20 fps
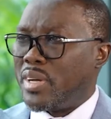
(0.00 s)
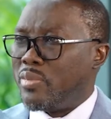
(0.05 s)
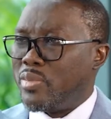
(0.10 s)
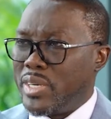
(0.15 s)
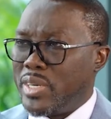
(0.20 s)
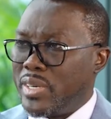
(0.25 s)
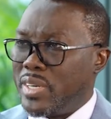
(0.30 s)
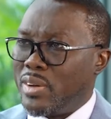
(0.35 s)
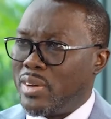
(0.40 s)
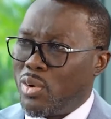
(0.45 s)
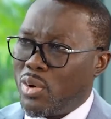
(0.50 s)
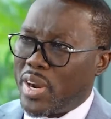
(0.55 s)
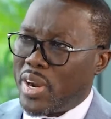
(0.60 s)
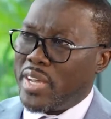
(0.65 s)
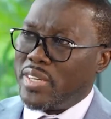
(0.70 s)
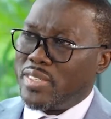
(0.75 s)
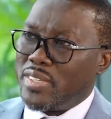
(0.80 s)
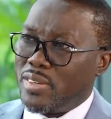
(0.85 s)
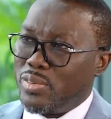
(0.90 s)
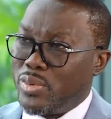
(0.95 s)
I mean, the
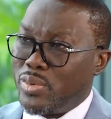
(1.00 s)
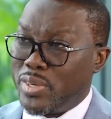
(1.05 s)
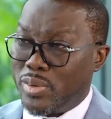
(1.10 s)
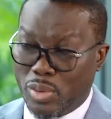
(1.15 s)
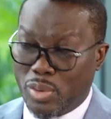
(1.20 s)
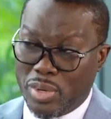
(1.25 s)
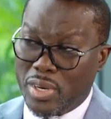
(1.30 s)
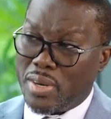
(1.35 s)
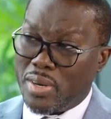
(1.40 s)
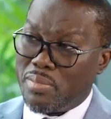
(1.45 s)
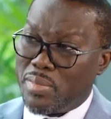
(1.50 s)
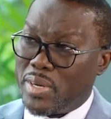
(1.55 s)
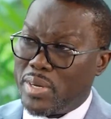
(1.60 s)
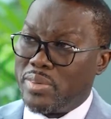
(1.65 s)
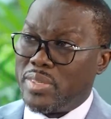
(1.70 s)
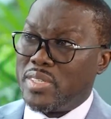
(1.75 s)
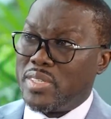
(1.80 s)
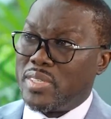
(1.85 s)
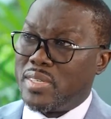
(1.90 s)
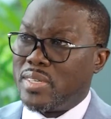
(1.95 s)
horizon we're talking about
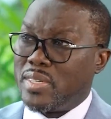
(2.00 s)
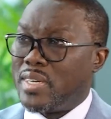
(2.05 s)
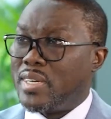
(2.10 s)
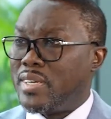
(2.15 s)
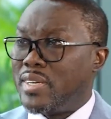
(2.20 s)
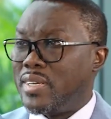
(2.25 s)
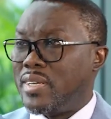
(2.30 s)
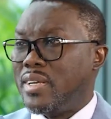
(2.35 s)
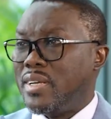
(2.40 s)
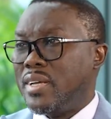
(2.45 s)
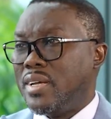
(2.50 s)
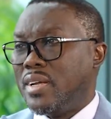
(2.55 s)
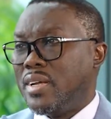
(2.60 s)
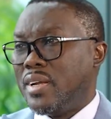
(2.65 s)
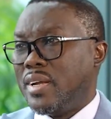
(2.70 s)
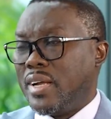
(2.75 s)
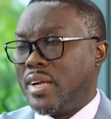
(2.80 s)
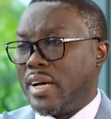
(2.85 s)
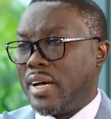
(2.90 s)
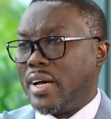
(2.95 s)
is really
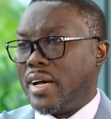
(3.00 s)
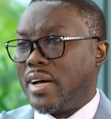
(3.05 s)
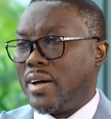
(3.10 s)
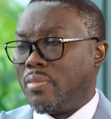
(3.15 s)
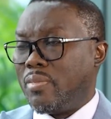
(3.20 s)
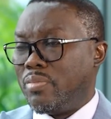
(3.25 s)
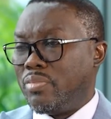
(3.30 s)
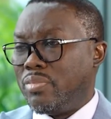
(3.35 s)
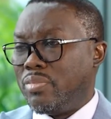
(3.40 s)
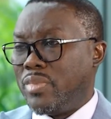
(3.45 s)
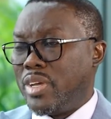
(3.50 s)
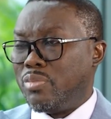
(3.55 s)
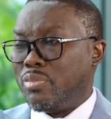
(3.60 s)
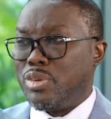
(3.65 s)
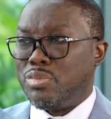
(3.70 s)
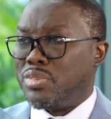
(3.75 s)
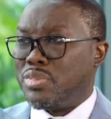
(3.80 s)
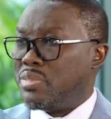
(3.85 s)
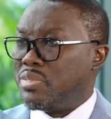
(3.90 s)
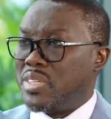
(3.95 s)

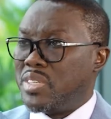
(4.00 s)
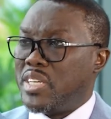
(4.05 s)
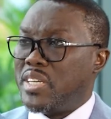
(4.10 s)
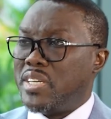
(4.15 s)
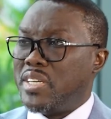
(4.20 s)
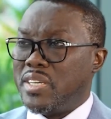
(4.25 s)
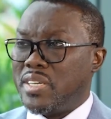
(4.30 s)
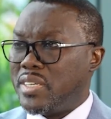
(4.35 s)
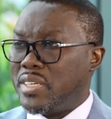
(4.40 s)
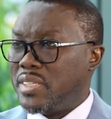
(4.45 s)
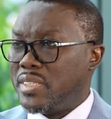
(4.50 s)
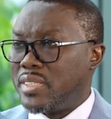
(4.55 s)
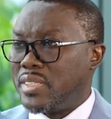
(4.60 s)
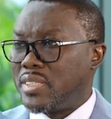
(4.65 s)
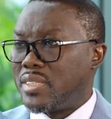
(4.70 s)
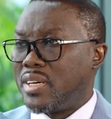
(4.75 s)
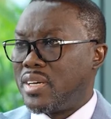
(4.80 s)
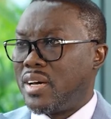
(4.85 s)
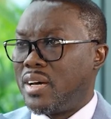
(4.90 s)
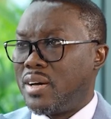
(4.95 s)
maybe 15
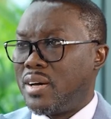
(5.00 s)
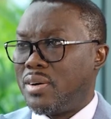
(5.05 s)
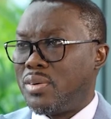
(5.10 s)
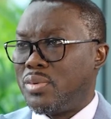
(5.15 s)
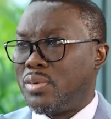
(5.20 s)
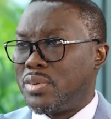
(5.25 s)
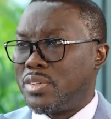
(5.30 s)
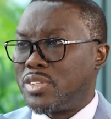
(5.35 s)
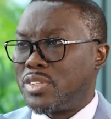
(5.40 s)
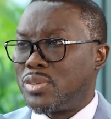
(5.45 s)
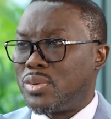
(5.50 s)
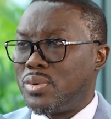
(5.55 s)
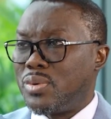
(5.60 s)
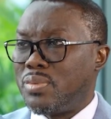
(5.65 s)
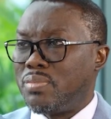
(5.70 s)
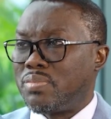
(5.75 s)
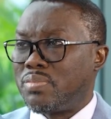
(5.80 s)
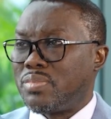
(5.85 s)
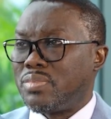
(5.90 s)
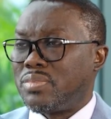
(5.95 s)
years or so.